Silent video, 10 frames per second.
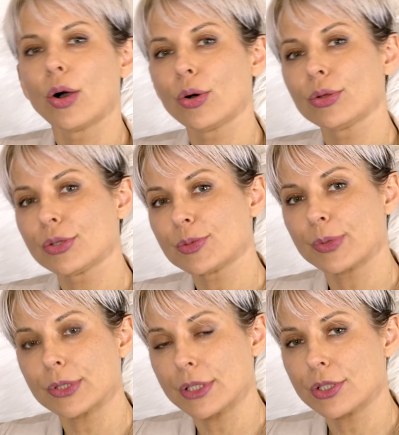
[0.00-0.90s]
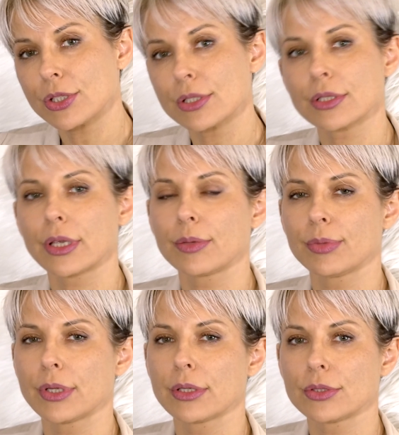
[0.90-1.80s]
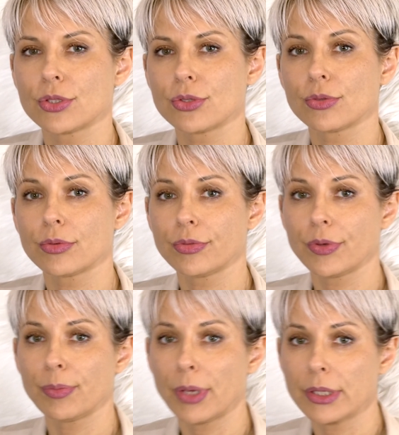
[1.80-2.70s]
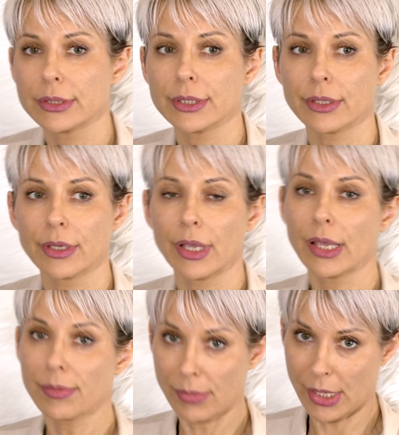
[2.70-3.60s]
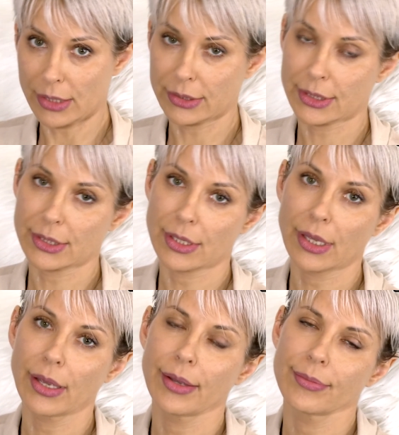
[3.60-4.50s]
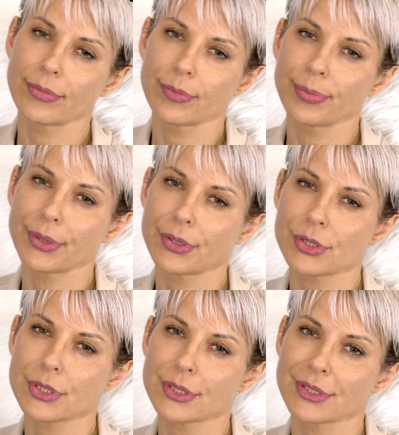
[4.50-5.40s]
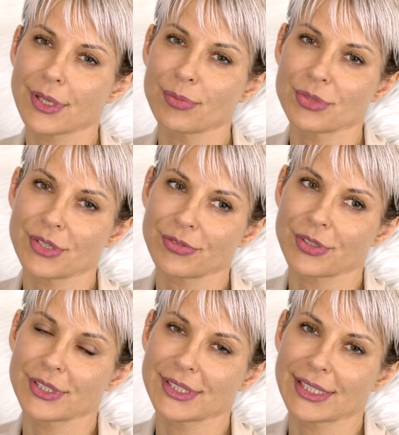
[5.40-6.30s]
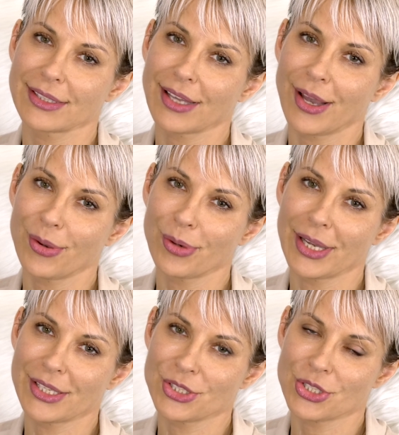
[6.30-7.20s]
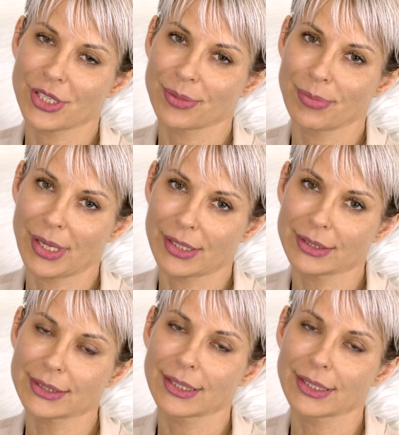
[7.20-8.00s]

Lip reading: All those procedures can be done to females and males, but there's some difference in how I inject males.